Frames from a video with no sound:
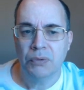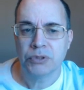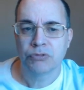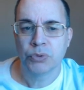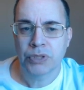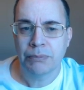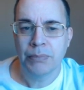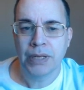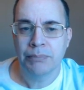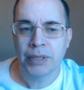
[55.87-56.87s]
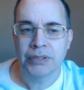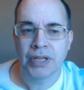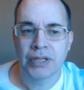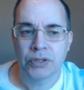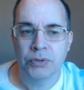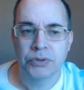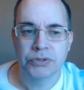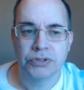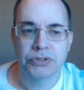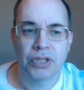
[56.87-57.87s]
Ruled out many mundane
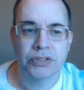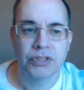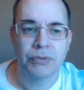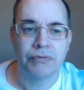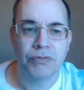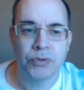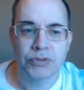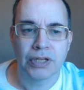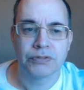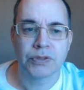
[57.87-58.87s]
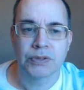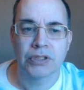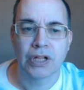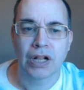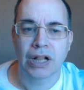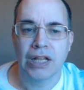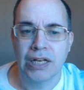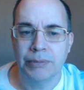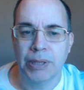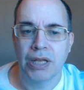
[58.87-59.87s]
causes, as there were few sounds that can clearly
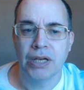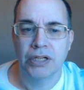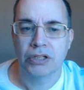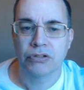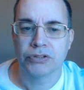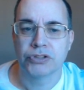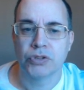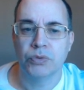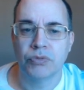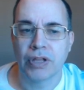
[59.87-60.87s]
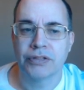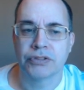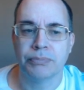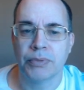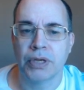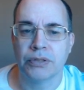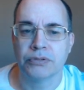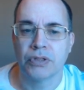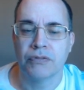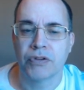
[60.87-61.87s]
be heard across 2,000 miles
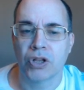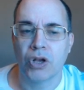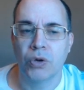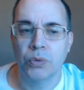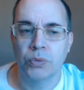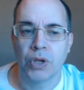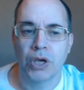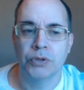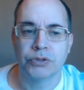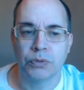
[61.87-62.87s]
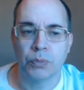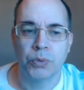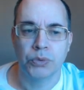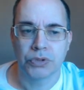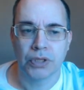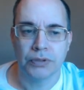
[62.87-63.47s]
of cold ocean water.